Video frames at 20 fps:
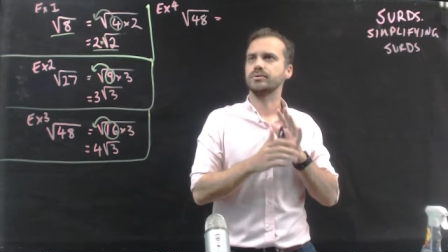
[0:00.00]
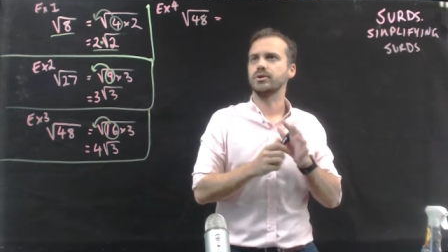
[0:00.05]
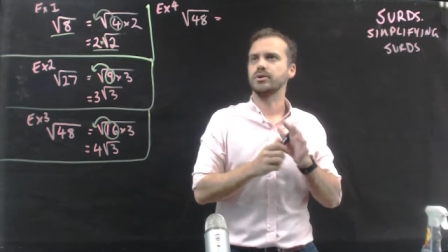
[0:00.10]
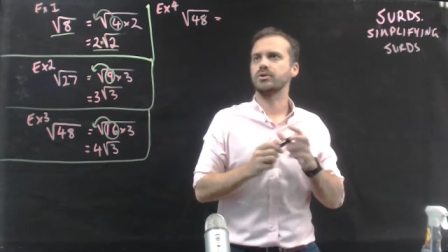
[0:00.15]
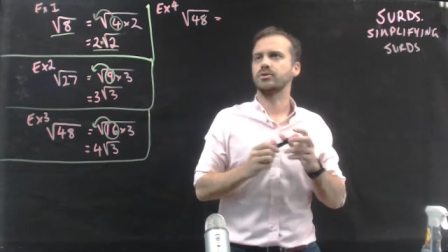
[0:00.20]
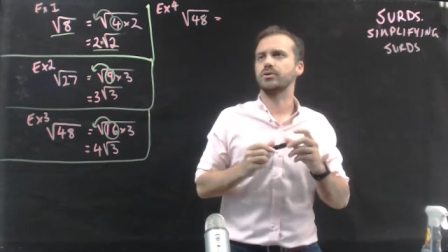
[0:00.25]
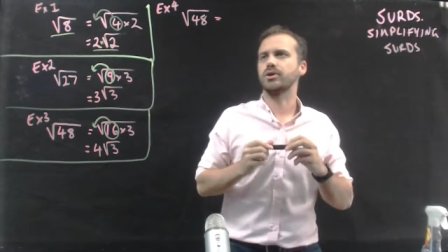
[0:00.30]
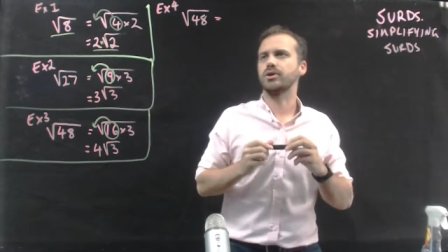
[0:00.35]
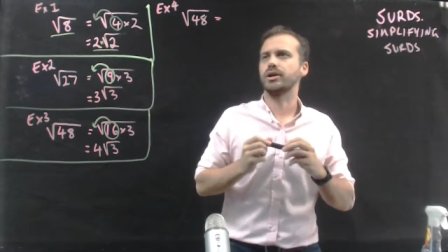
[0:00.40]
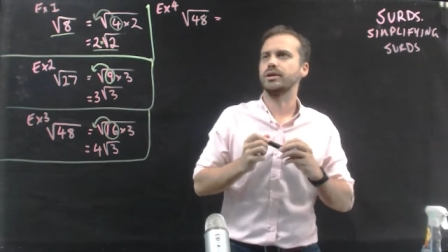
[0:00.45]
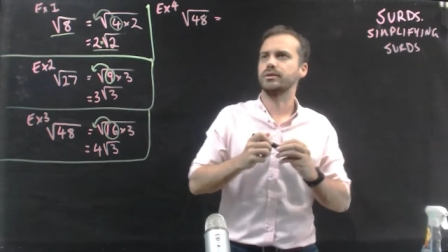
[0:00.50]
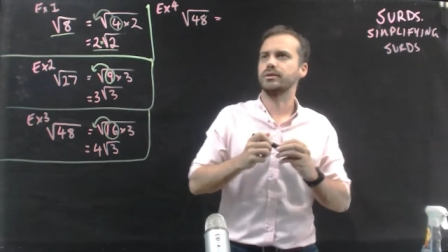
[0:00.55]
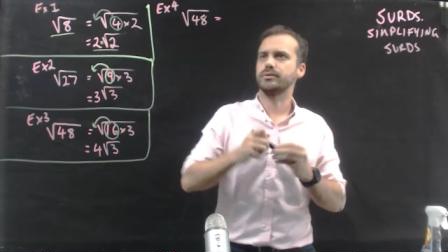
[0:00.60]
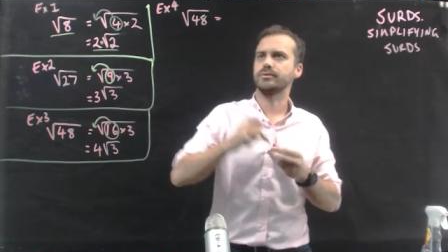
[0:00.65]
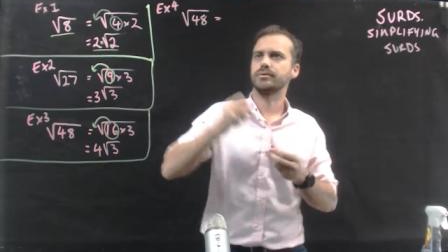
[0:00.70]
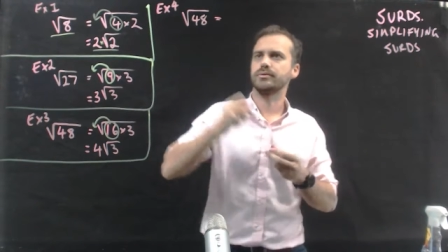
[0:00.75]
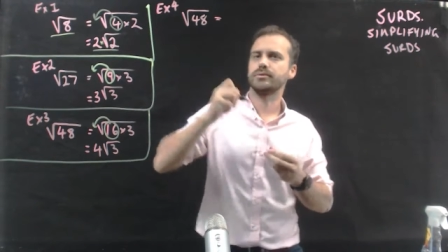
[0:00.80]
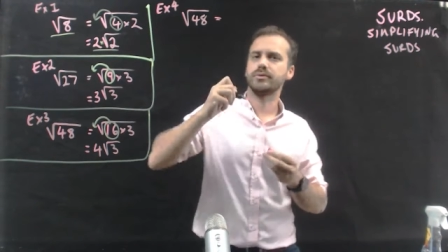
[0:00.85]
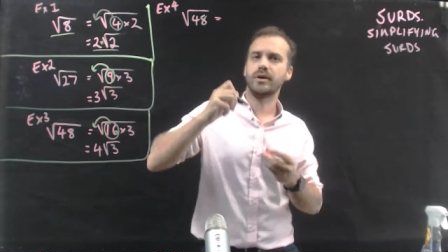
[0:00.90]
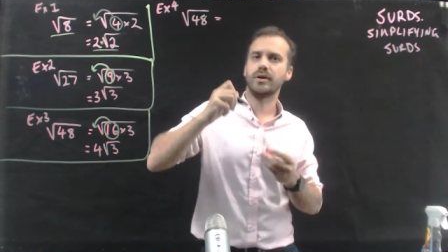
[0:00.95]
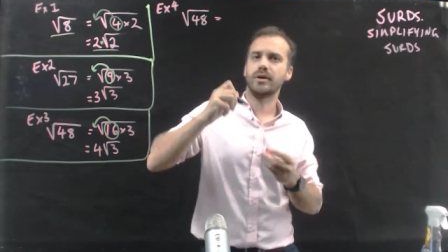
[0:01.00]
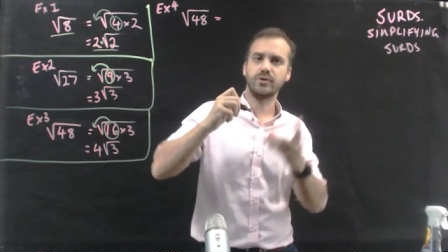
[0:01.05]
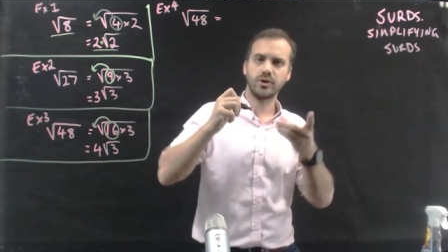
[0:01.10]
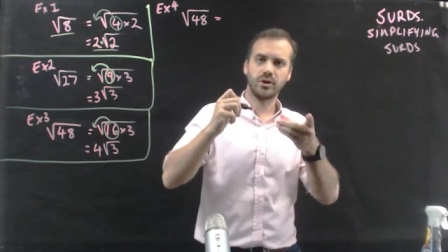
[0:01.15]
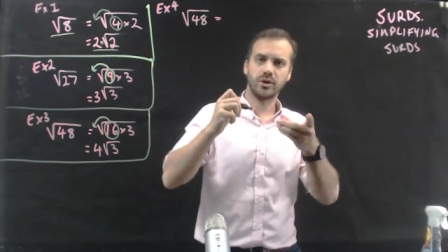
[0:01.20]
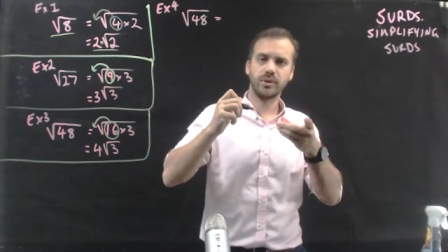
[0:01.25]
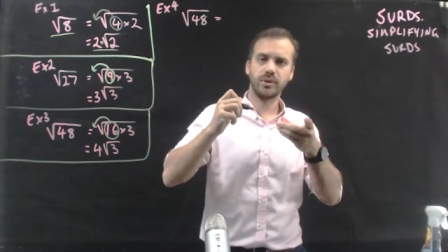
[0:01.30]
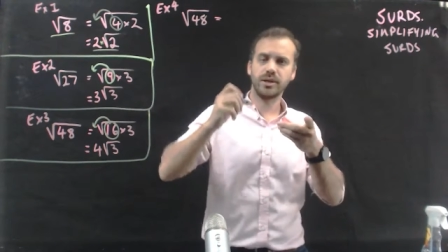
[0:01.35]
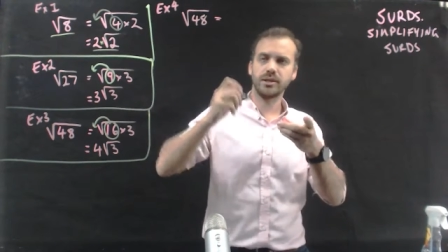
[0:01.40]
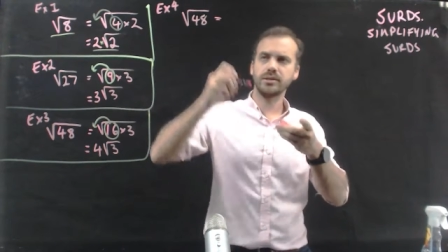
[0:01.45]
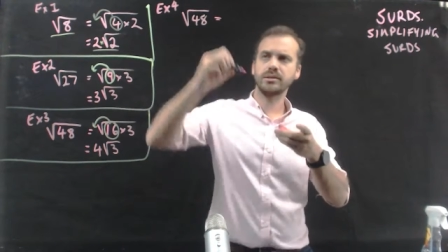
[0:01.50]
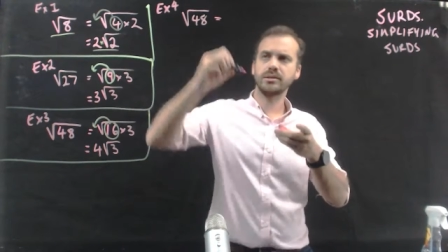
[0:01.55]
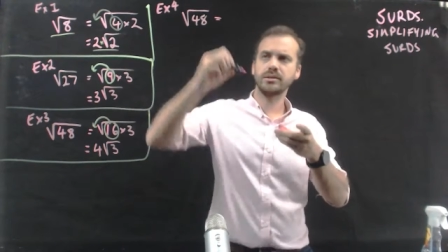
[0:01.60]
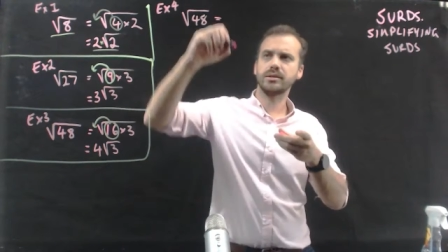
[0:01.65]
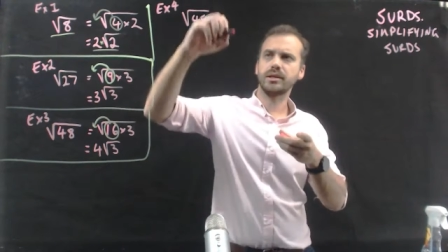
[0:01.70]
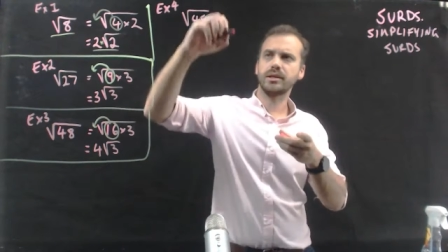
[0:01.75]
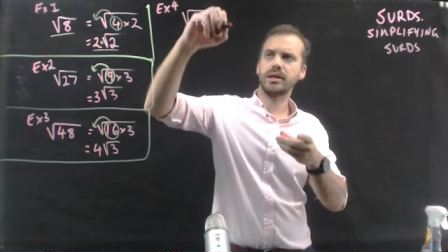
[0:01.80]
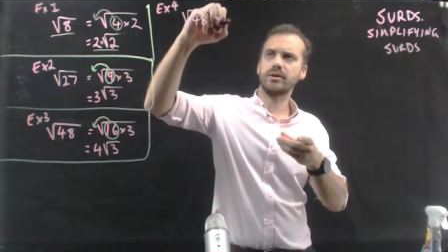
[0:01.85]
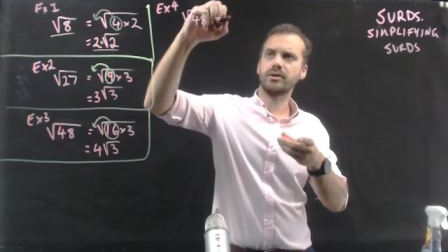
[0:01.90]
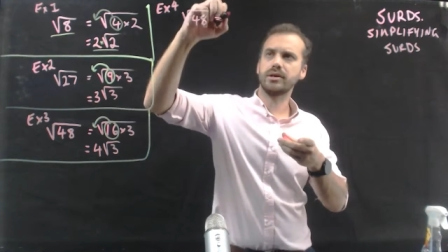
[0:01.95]
All right, have you got one?
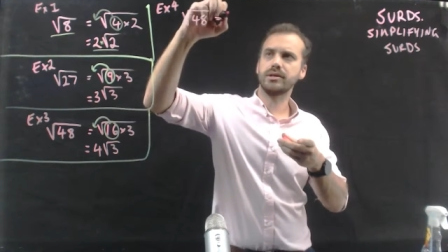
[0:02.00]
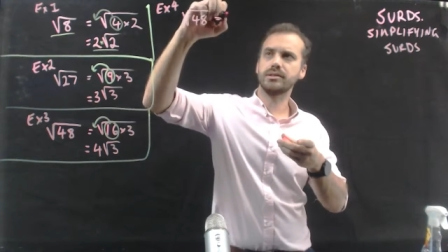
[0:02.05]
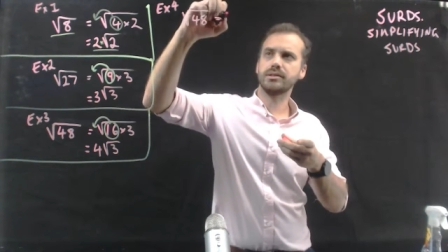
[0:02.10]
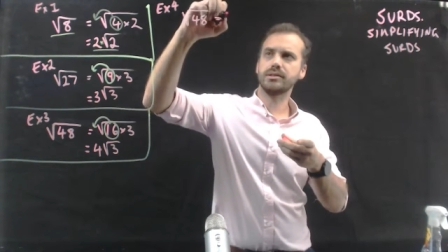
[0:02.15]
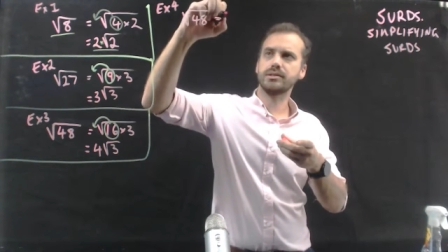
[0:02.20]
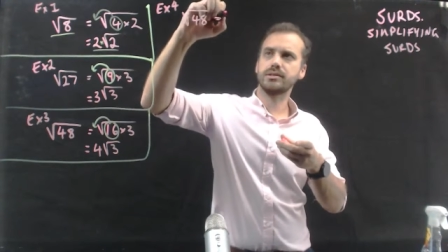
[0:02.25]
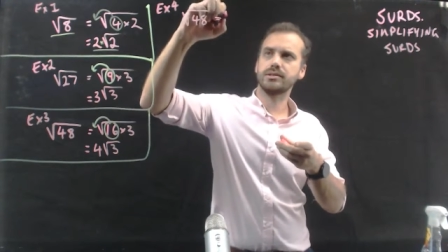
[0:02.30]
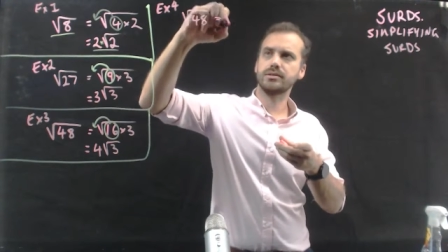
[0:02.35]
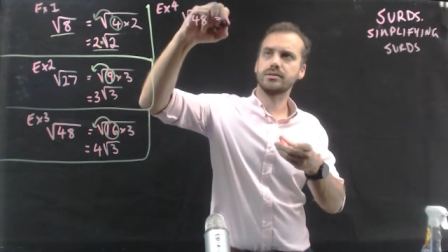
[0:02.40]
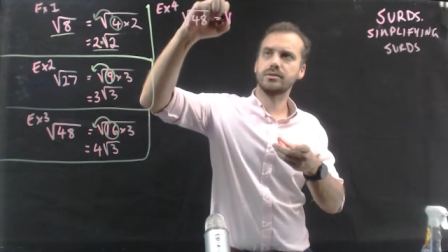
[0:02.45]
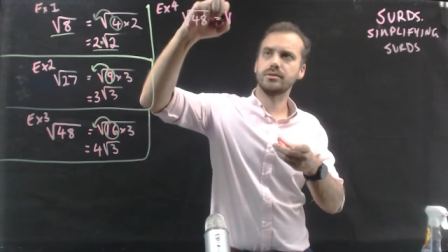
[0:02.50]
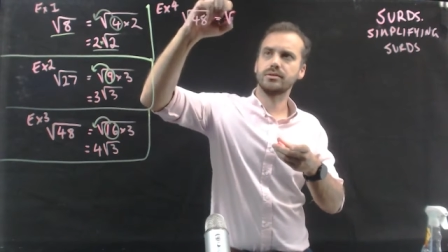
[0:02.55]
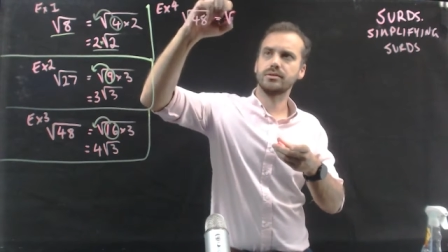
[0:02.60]
Here it is.